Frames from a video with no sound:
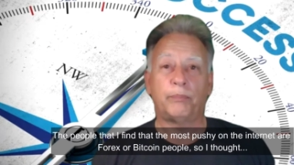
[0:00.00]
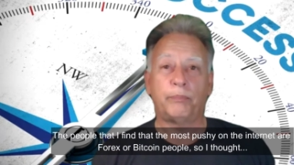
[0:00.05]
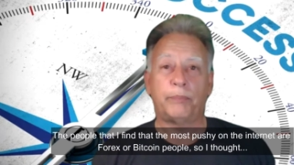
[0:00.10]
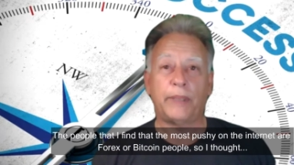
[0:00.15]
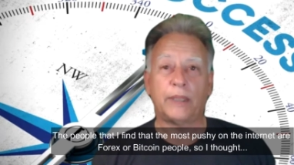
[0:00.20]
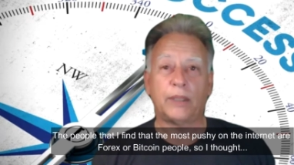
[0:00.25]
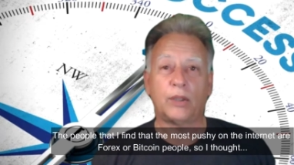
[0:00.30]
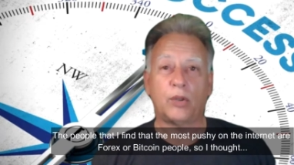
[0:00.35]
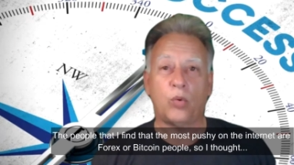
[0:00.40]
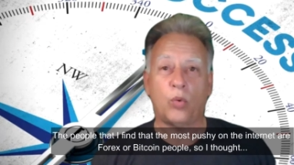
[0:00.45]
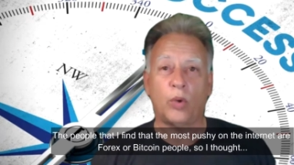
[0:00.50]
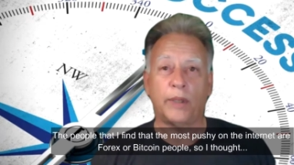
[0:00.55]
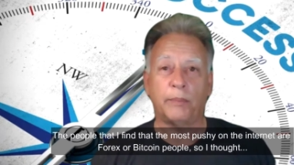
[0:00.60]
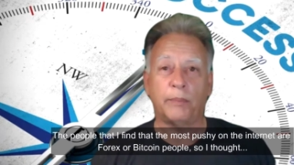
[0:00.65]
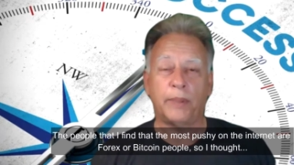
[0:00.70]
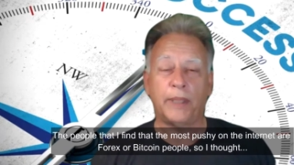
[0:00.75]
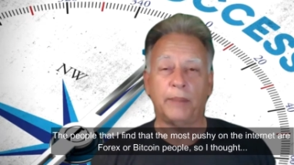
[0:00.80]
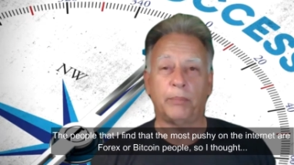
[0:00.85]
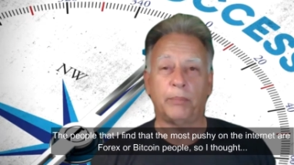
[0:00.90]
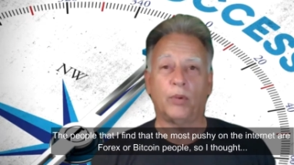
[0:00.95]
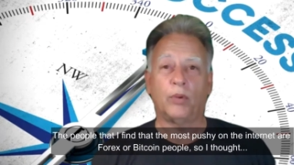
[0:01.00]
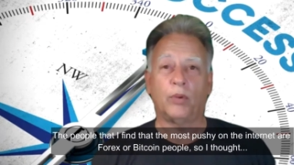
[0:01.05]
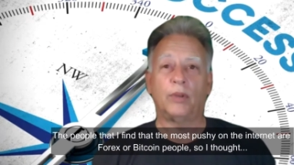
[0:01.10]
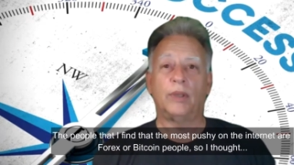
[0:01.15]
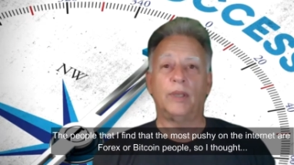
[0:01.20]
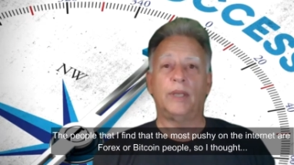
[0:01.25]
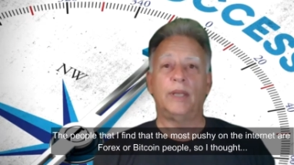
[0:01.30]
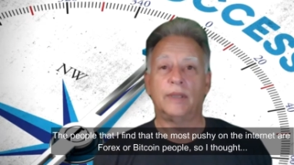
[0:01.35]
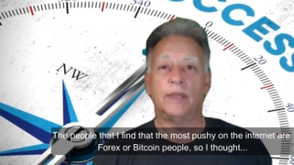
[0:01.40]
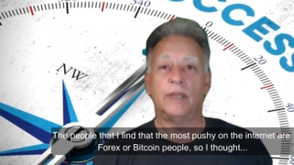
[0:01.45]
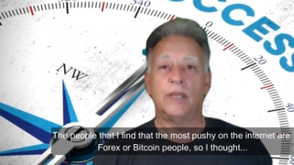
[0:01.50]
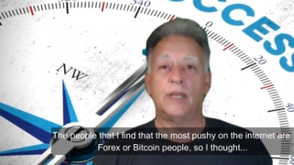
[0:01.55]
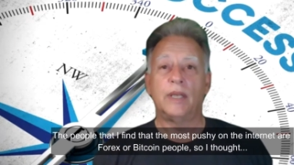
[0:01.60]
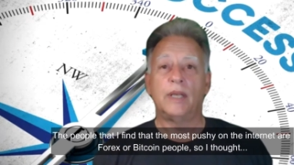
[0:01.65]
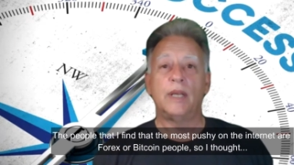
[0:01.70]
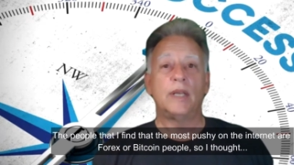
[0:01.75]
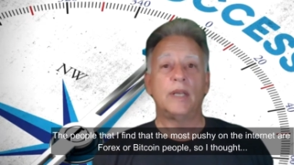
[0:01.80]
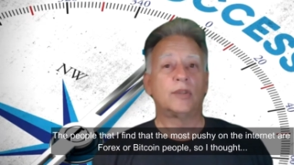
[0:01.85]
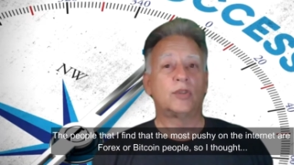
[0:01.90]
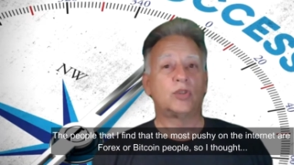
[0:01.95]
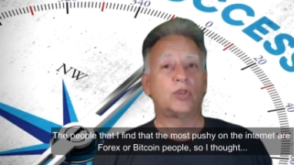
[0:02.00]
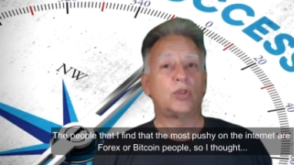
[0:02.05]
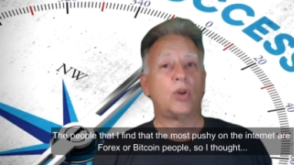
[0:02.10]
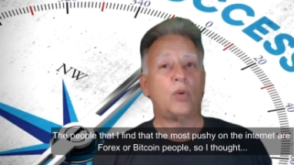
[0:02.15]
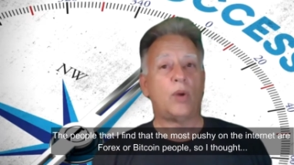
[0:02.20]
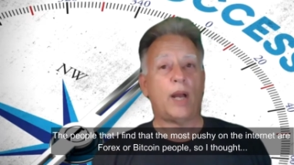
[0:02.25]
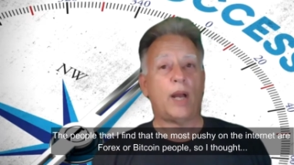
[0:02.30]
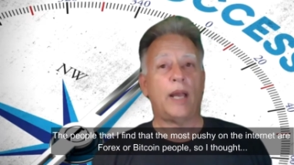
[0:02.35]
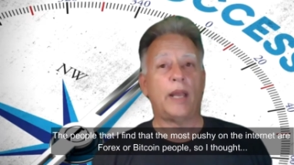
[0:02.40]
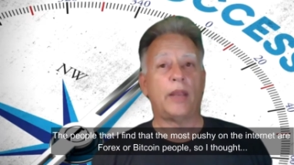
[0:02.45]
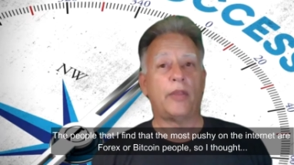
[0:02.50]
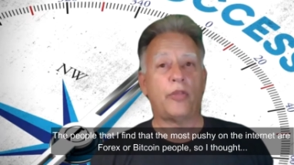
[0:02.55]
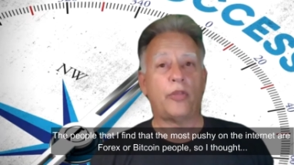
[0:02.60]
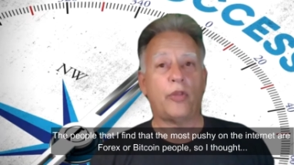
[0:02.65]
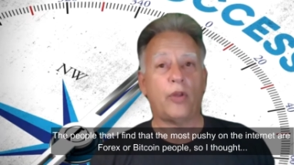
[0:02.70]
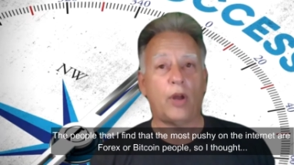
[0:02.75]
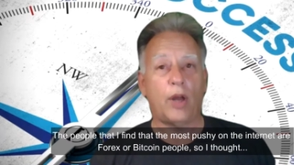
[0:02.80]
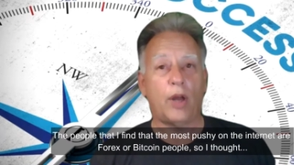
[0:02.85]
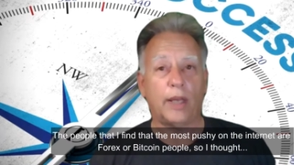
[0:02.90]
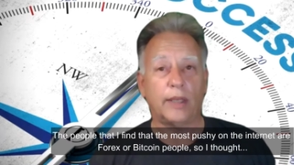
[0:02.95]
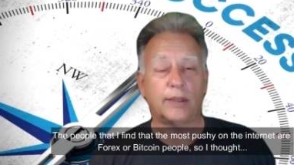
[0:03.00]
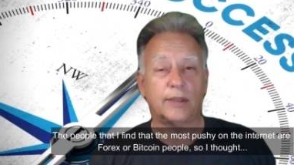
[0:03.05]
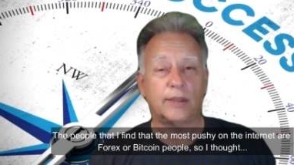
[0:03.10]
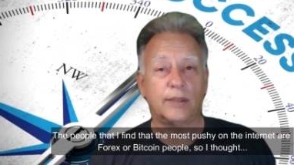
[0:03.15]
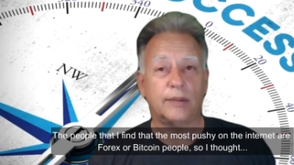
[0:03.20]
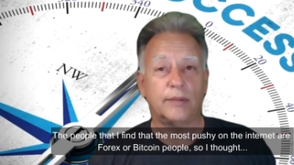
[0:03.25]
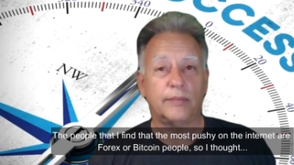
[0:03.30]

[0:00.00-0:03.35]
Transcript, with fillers: Bitcoin people. So I thought.